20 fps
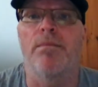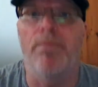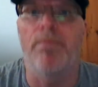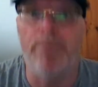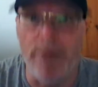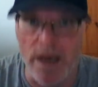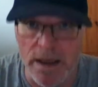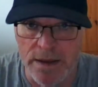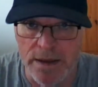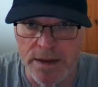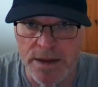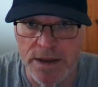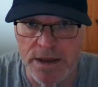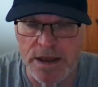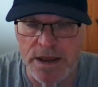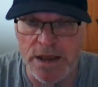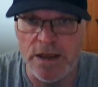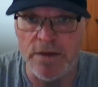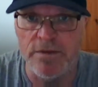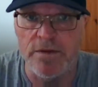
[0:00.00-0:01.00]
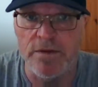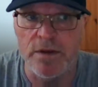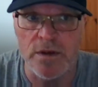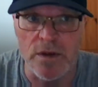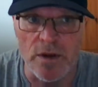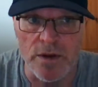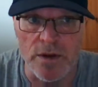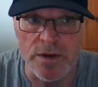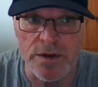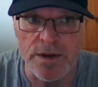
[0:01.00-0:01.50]
But you've
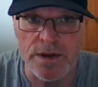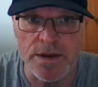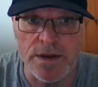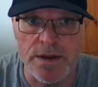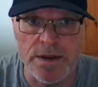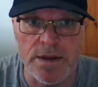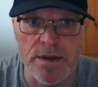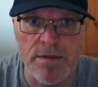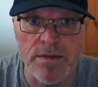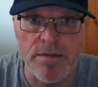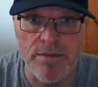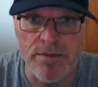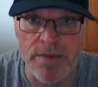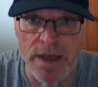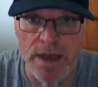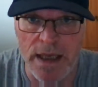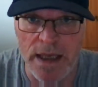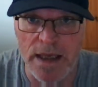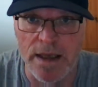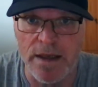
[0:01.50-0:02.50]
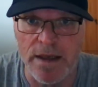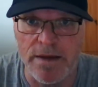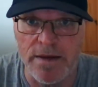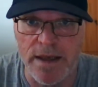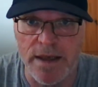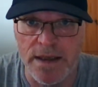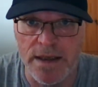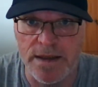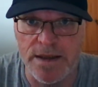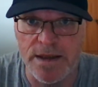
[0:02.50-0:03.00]
got to make
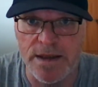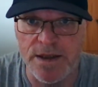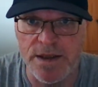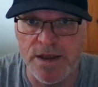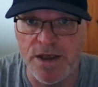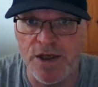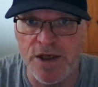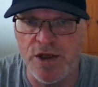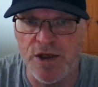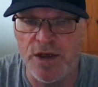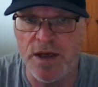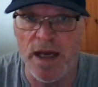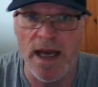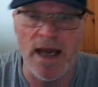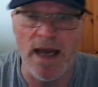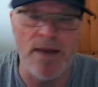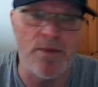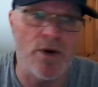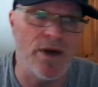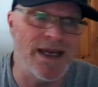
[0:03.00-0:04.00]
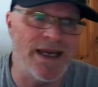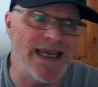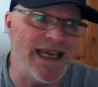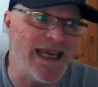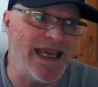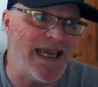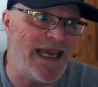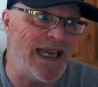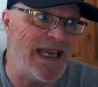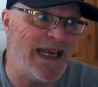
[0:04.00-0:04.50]
that decision. Am I
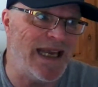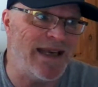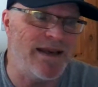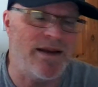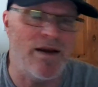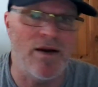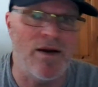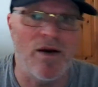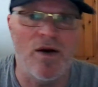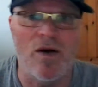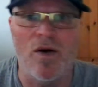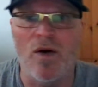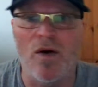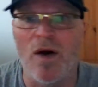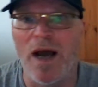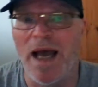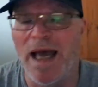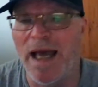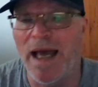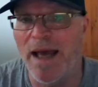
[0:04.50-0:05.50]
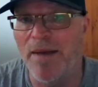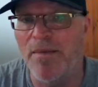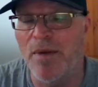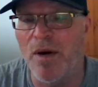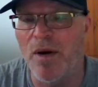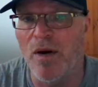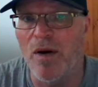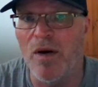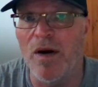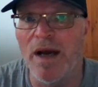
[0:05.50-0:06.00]
in or
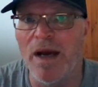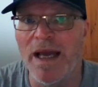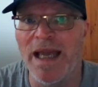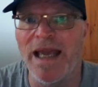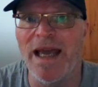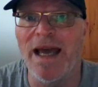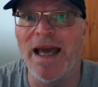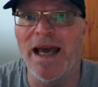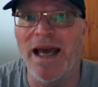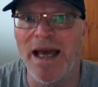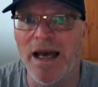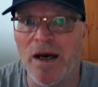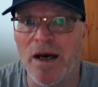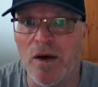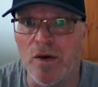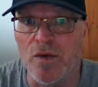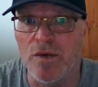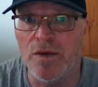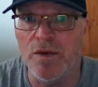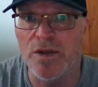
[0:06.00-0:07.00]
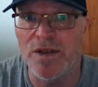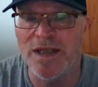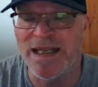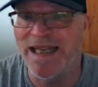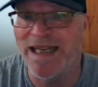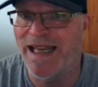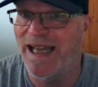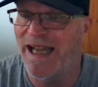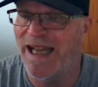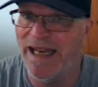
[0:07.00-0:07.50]
am I out?
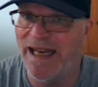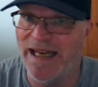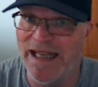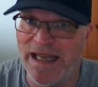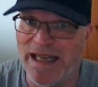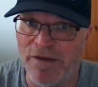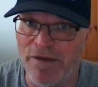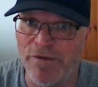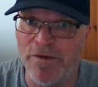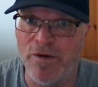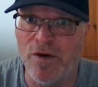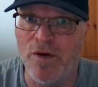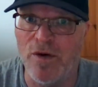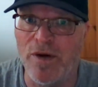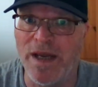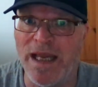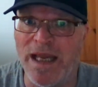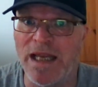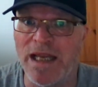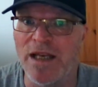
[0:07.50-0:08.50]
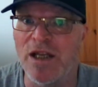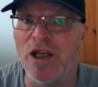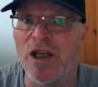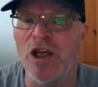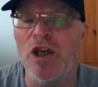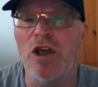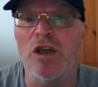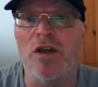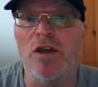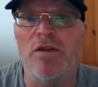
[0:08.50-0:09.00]
And if you're in,
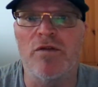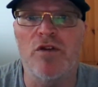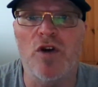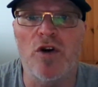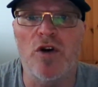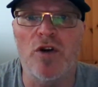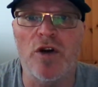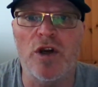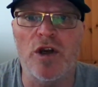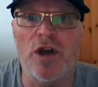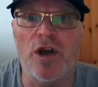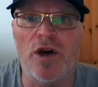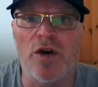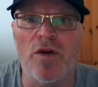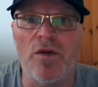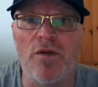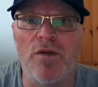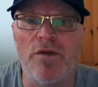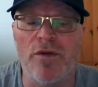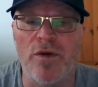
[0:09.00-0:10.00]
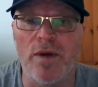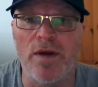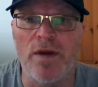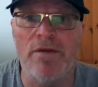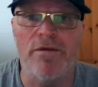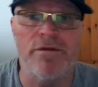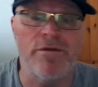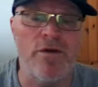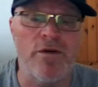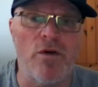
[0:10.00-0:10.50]
you've got to go for
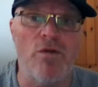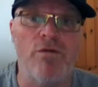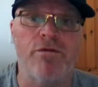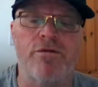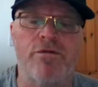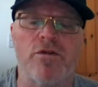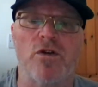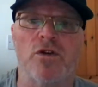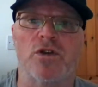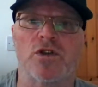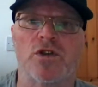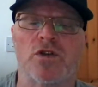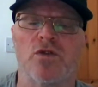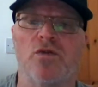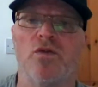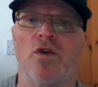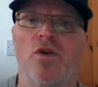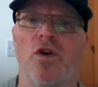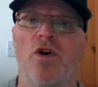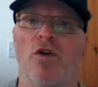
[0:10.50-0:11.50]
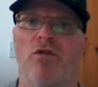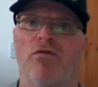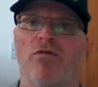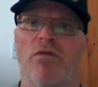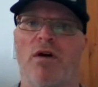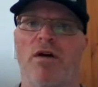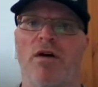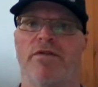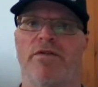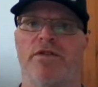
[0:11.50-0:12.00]
it full throttle
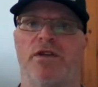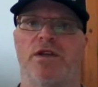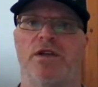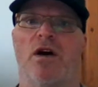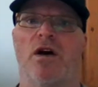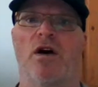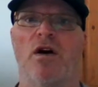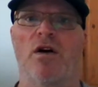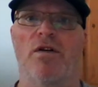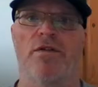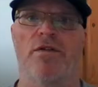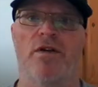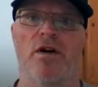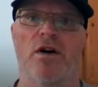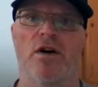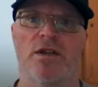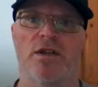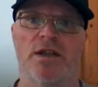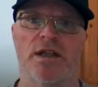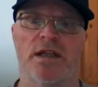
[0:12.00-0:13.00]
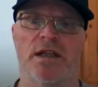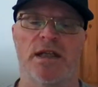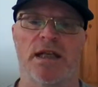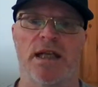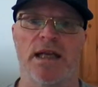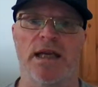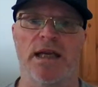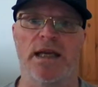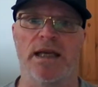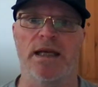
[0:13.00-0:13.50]
rather than
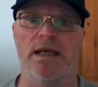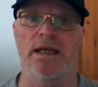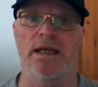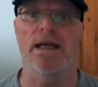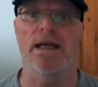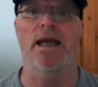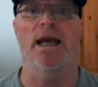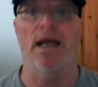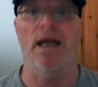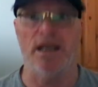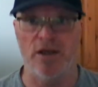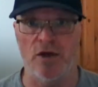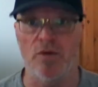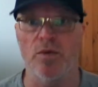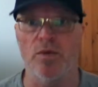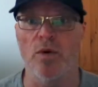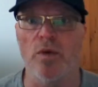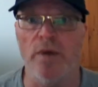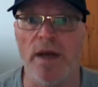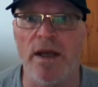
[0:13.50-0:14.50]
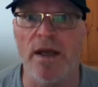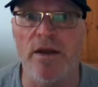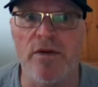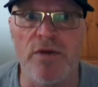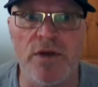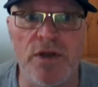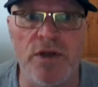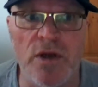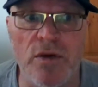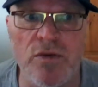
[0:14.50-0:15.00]
half-heartedly. And you will get the
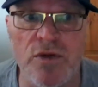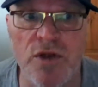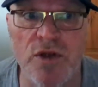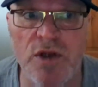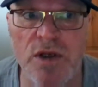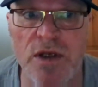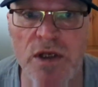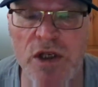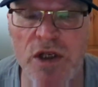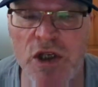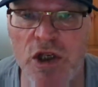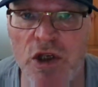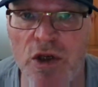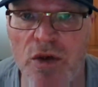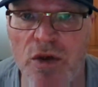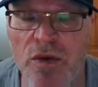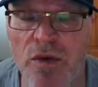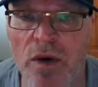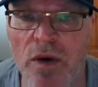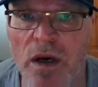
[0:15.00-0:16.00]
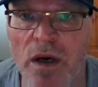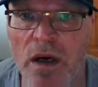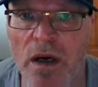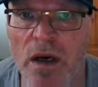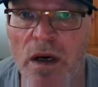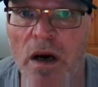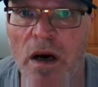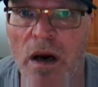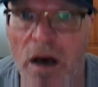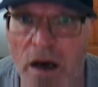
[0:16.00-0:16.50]
results that you
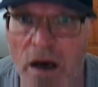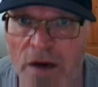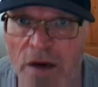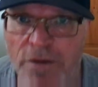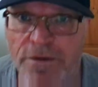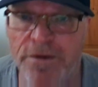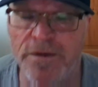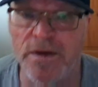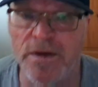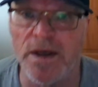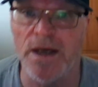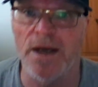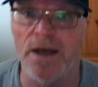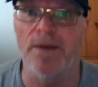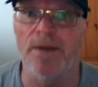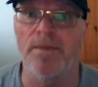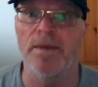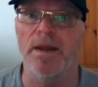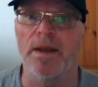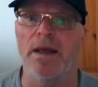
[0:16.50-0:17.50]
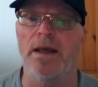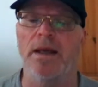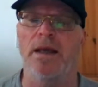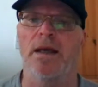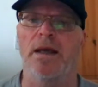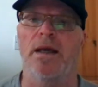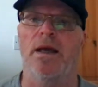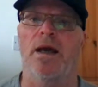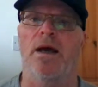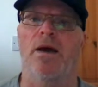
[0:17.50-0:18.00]
are after.
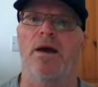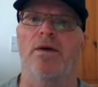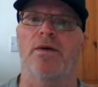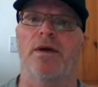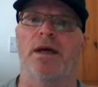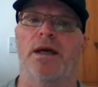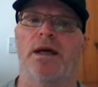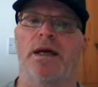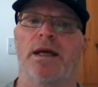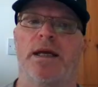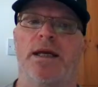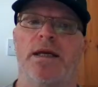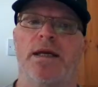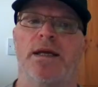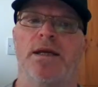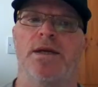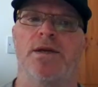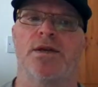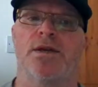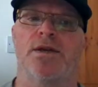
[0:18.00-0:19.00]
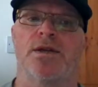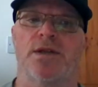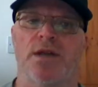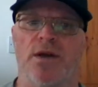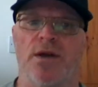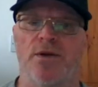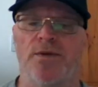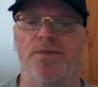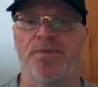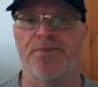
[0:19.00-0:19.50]
Okay?
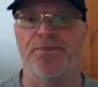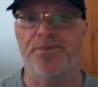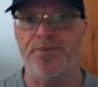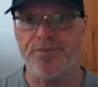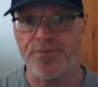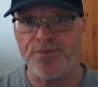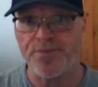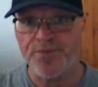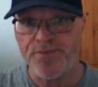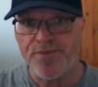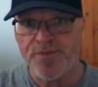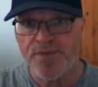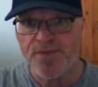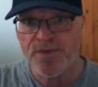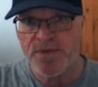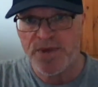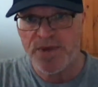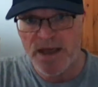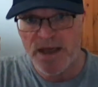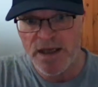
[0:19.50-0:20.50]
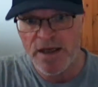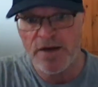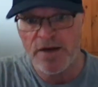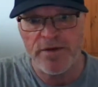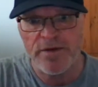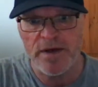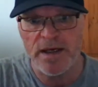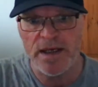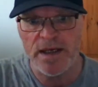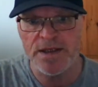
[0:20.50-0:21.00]
So, thank you
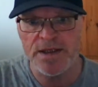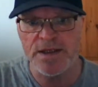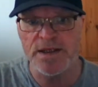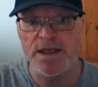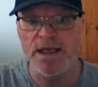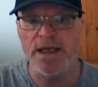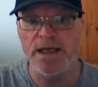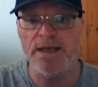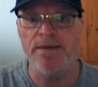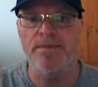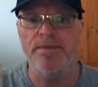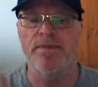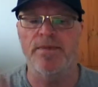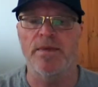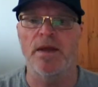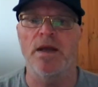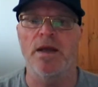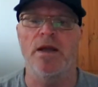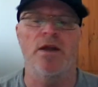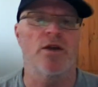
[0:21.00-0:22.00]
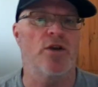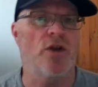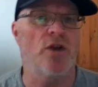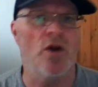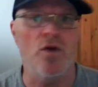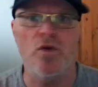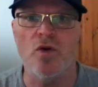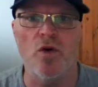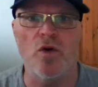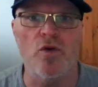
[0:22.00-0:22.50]
for listening.
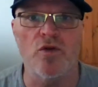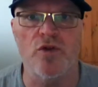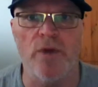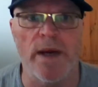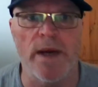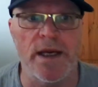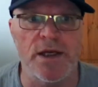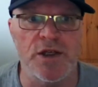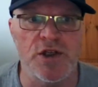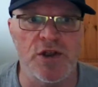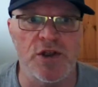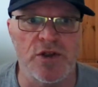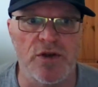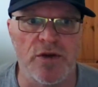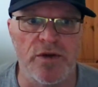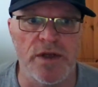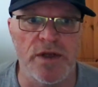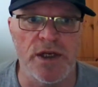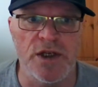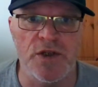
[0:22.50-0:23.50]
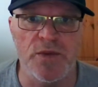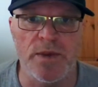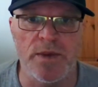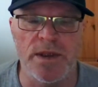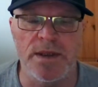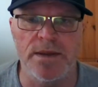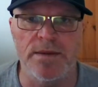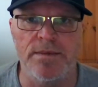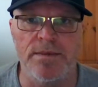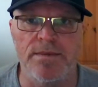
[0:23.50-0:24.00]
No call to action on this
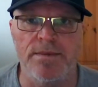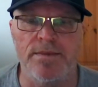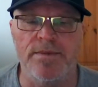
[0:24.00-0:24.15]
one.